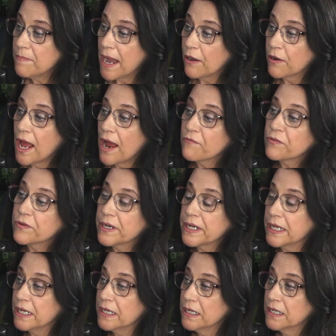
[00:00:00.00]
about
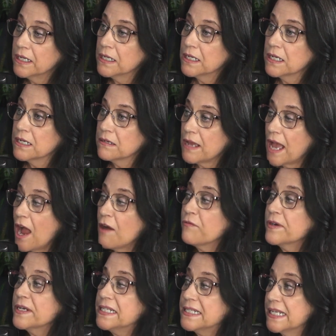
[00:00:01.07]
every
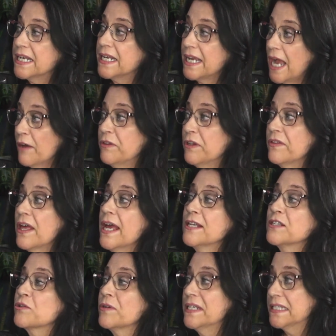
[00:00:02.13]
city out there that
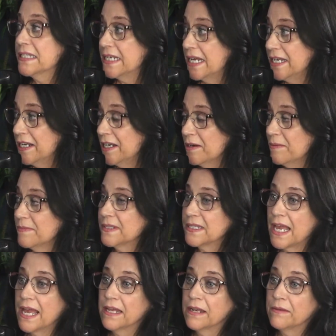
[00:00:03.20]
has great
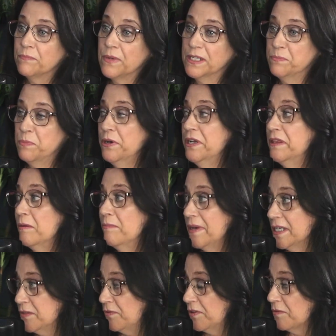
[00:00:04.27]
stadiums and is putting their
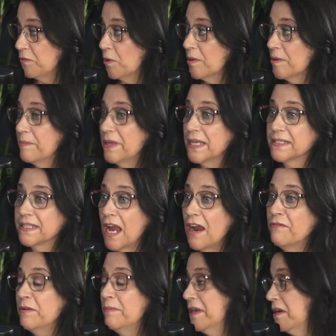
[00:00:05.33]
best foot forward because
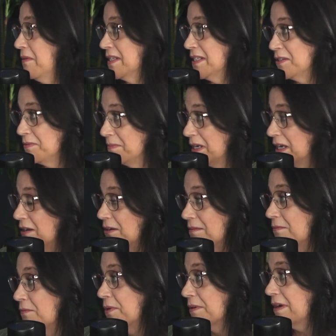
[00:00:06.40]
everybody wants to be a
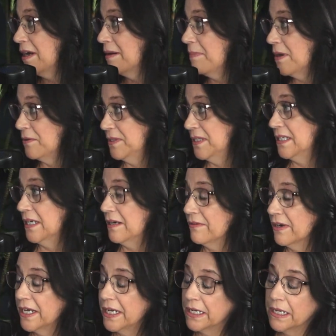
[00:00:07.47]
World Cup host city,
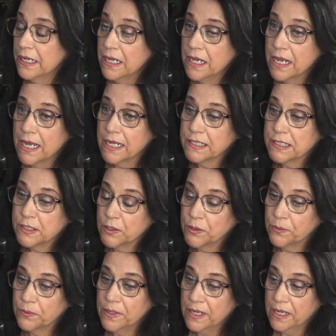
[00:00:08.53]
right? And
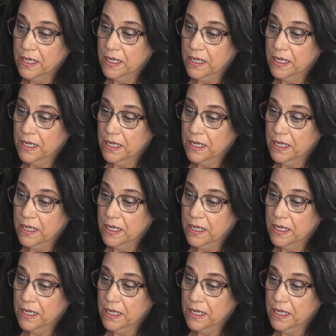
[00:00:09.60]
so,